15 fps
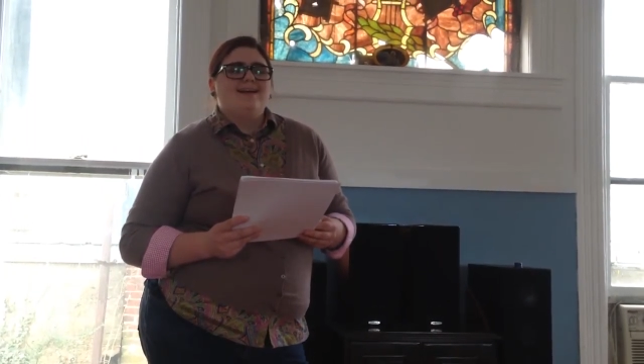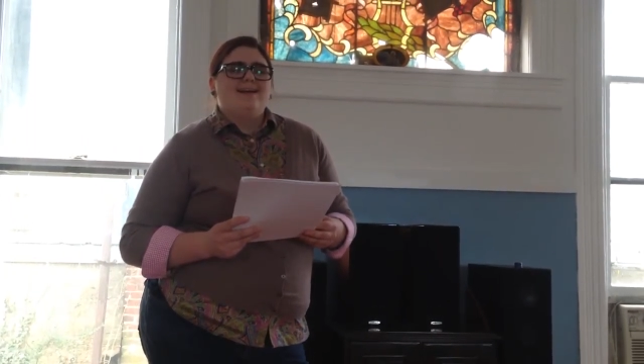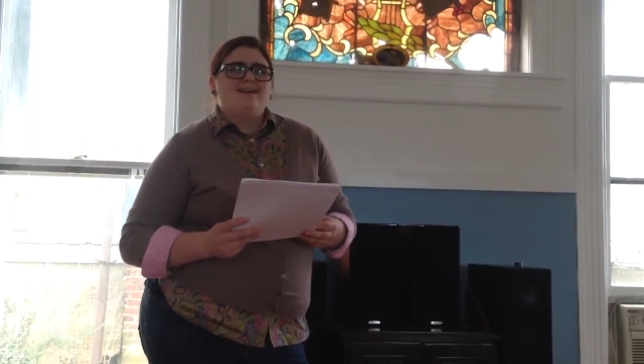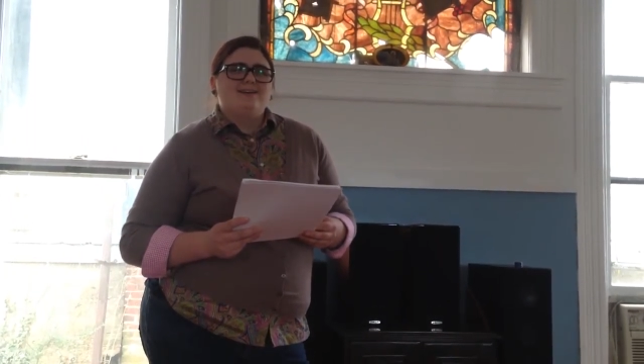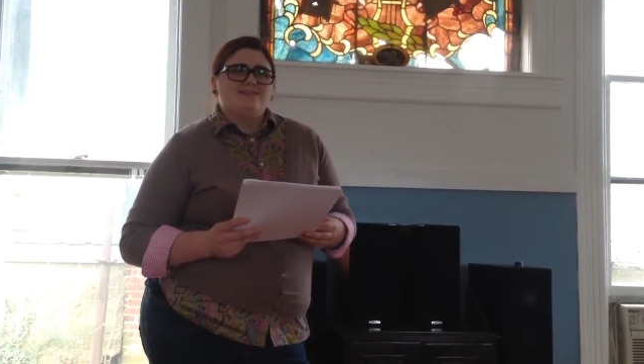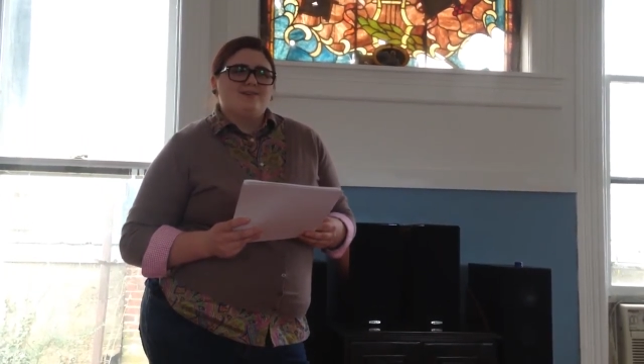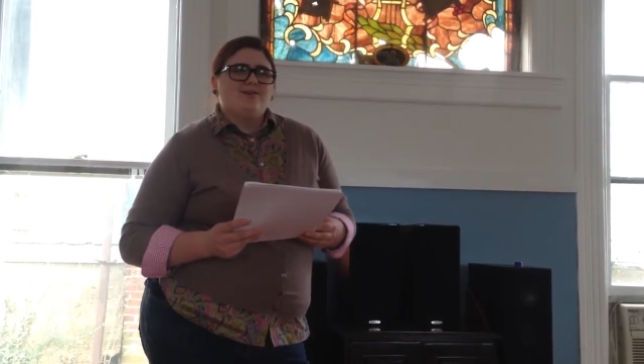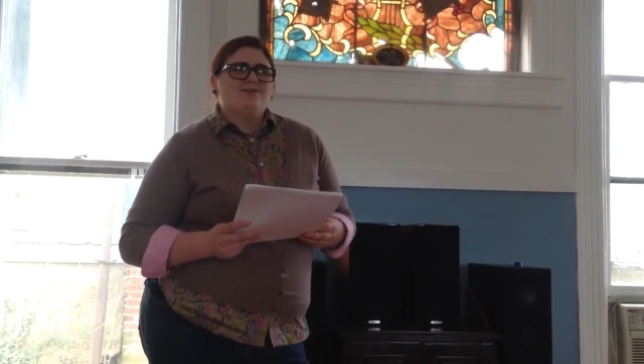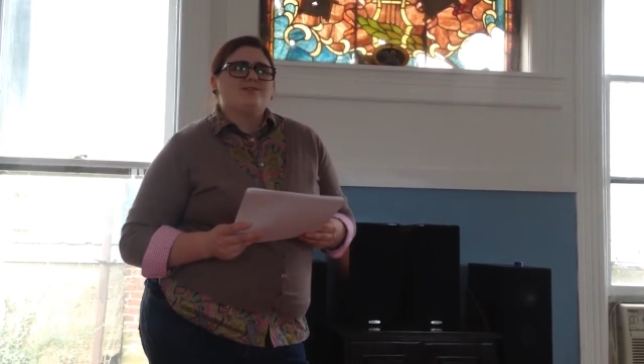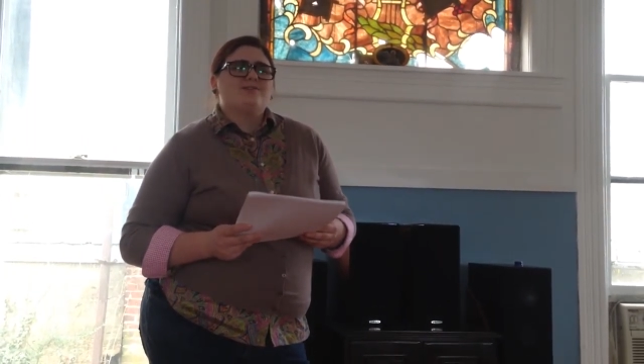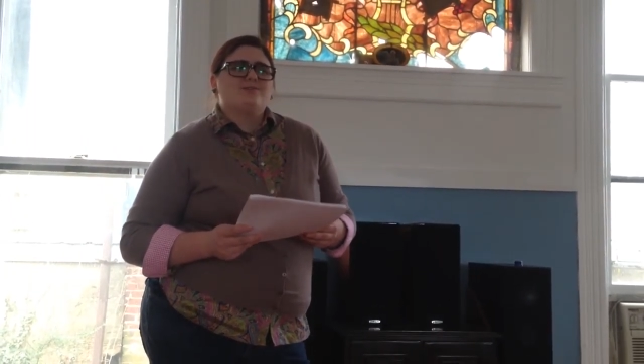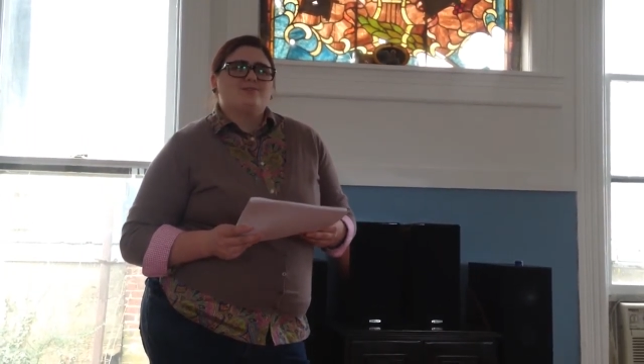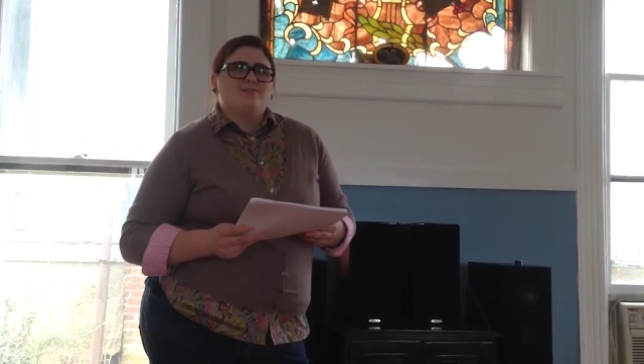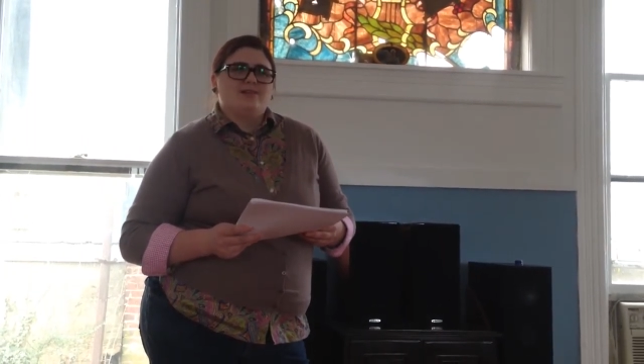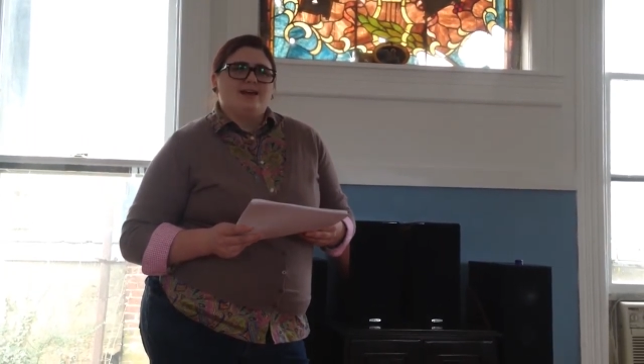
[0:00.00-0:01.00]
and is
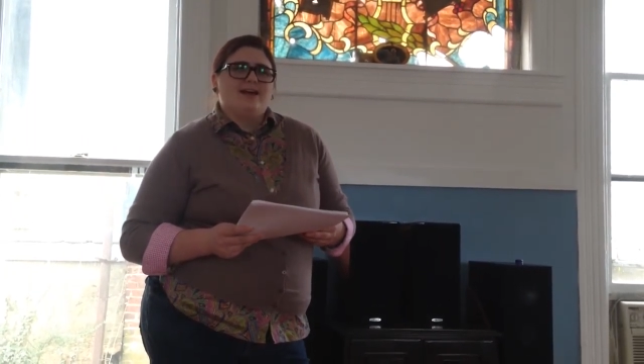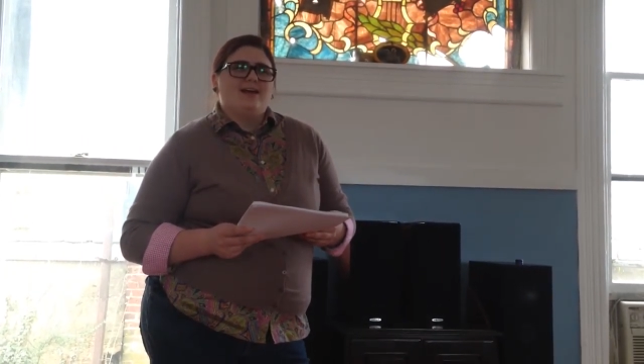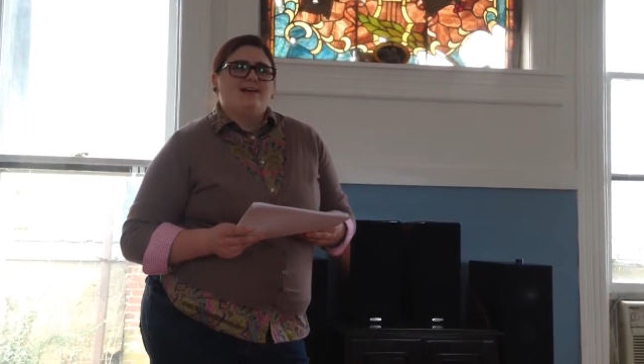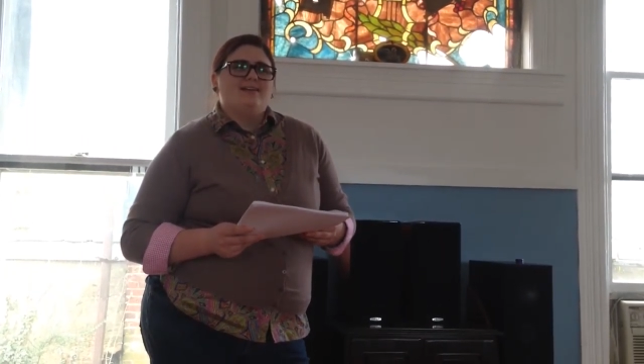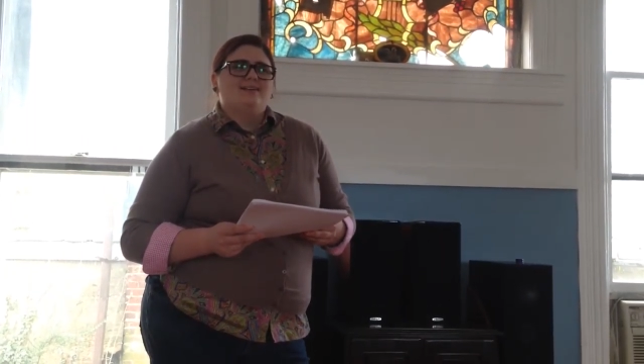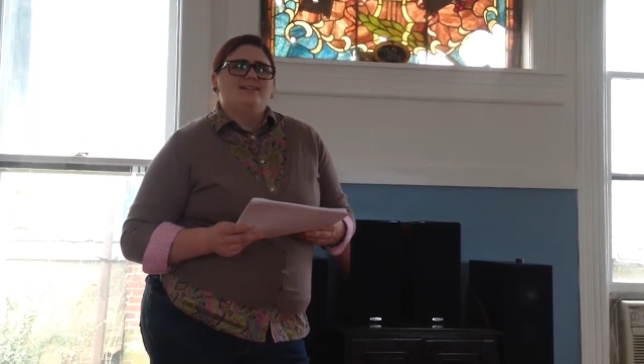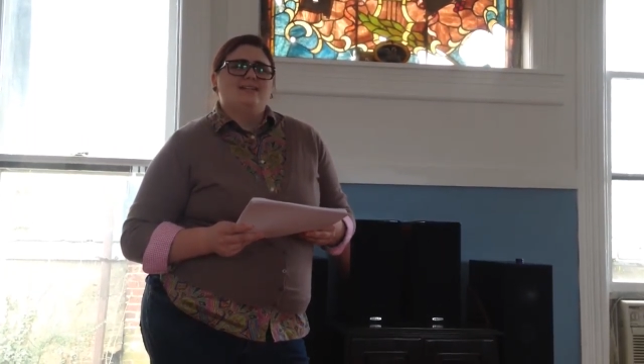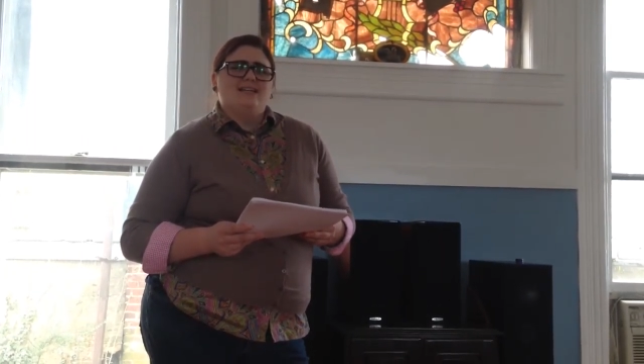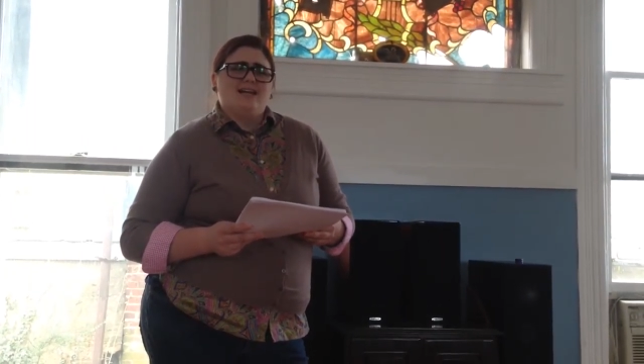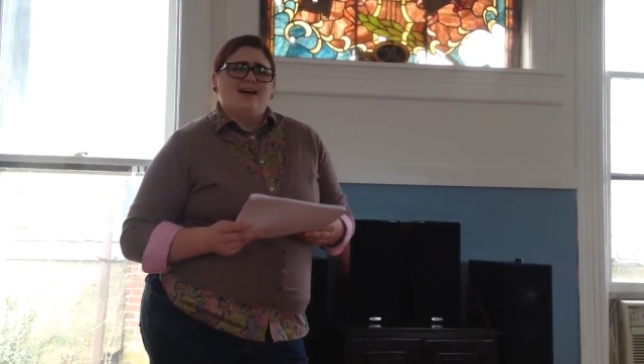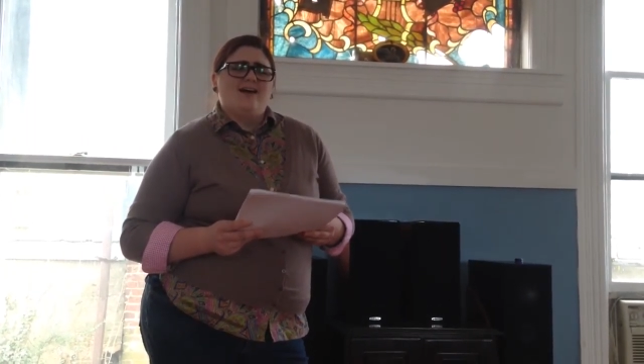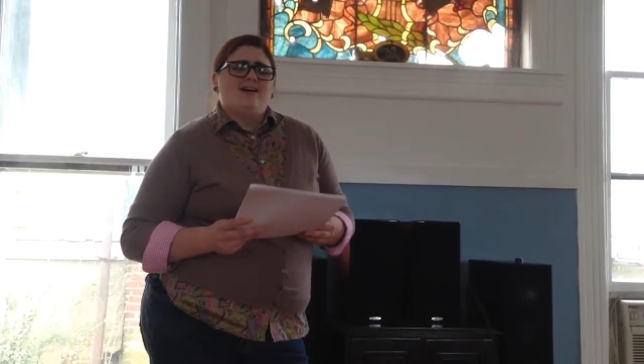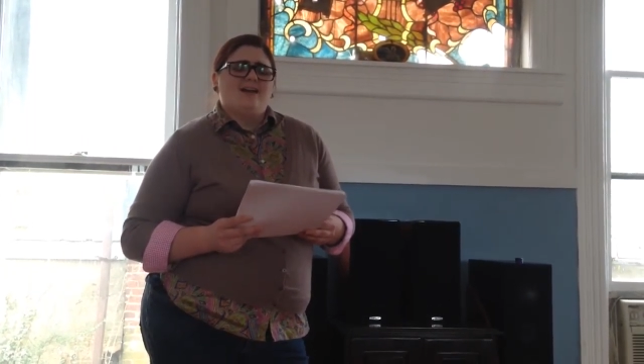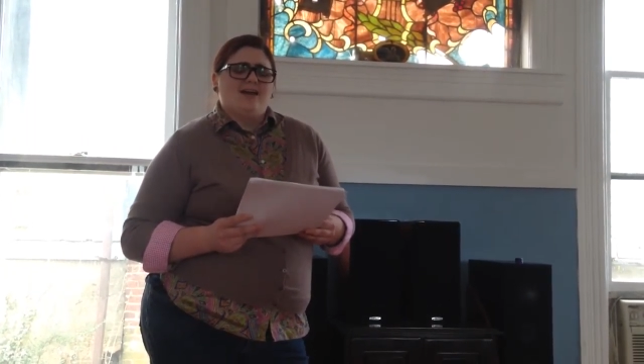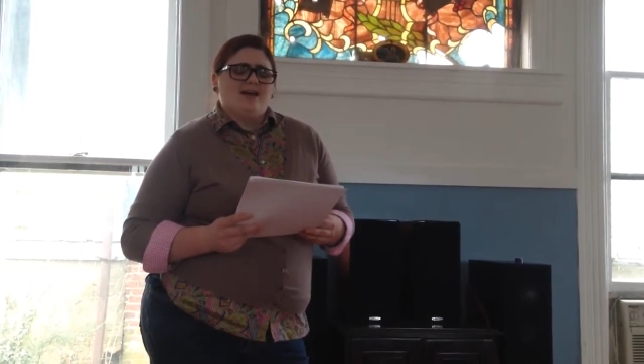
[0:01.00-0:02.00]
also glad to
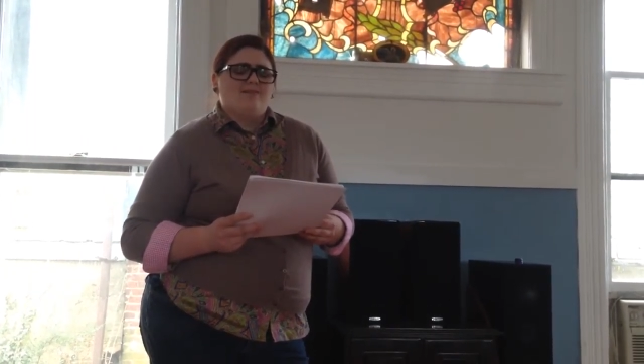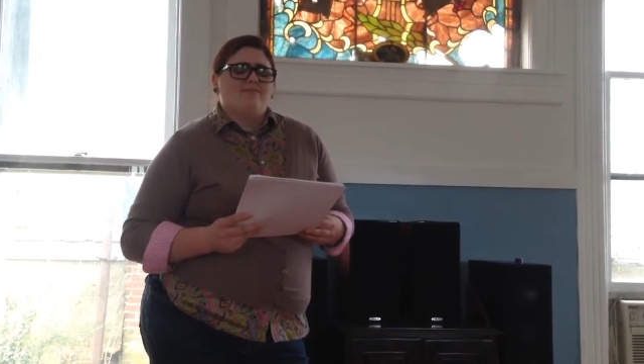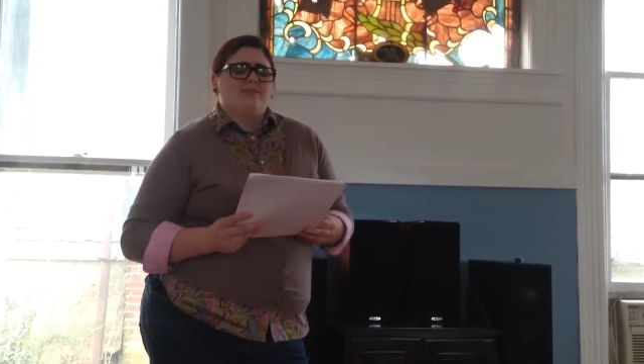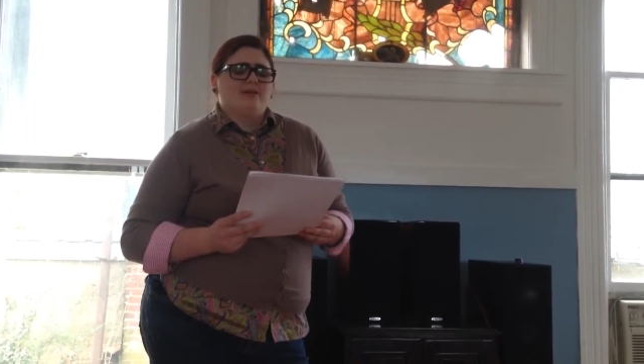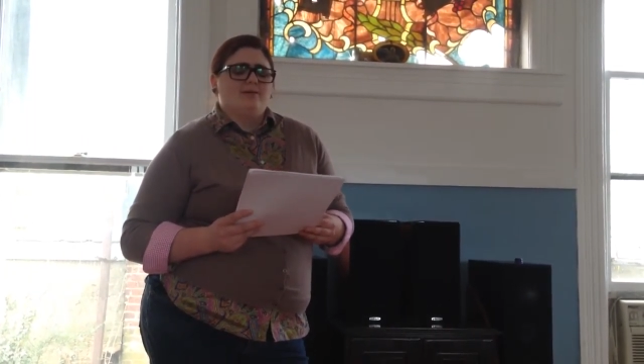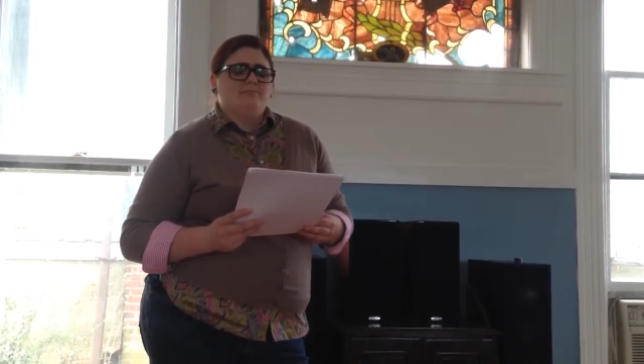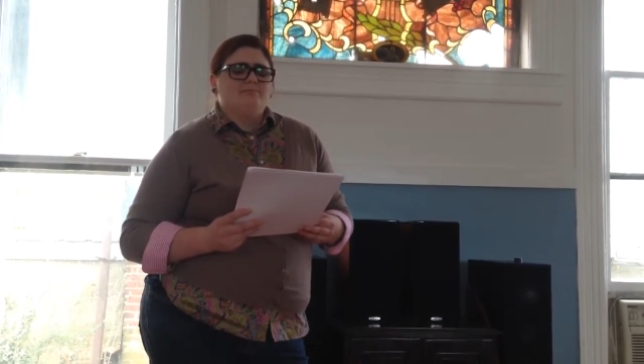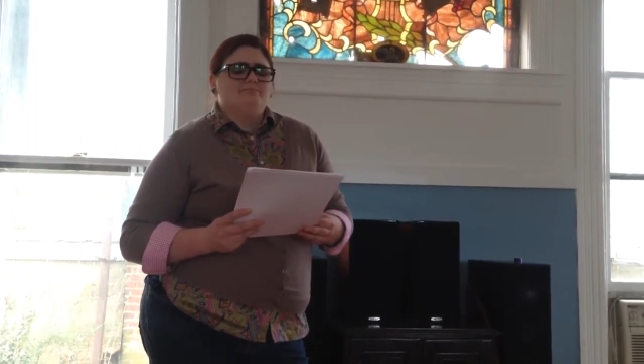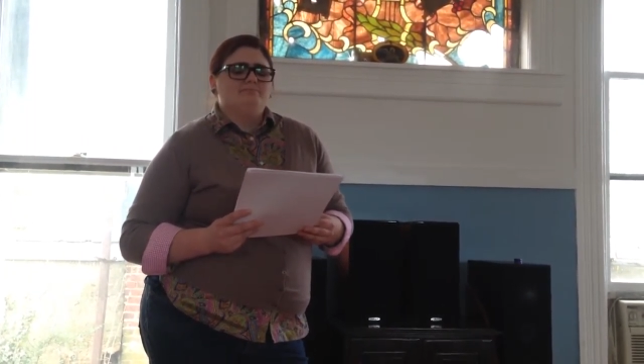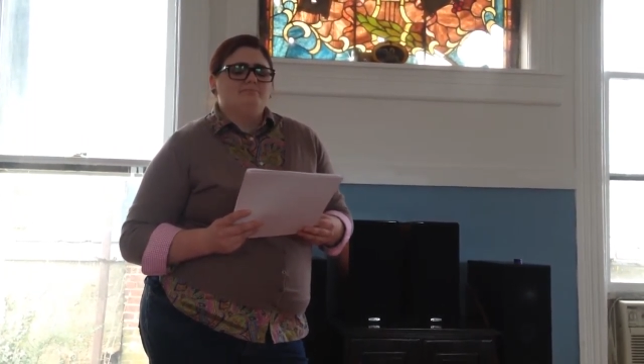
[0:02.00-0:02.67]
not have them.